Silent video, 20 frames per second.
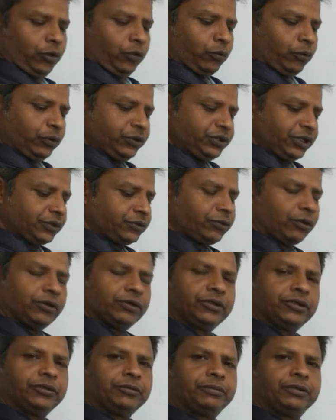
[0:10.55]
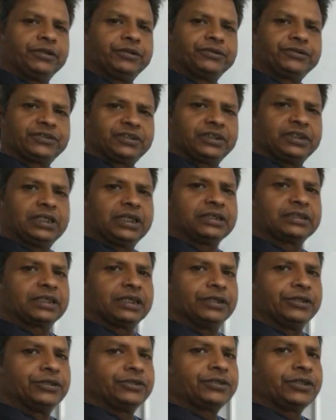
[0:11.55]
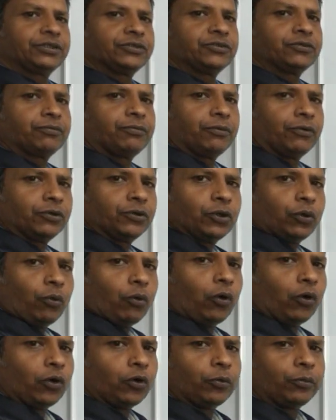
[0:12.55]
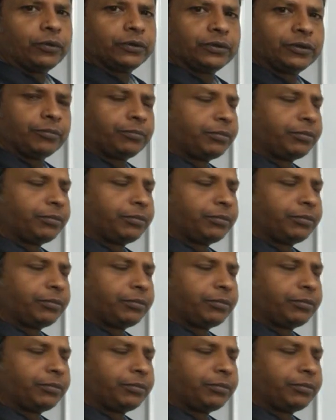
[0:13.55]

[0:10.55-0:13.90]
which is already very serious conditions for the all over the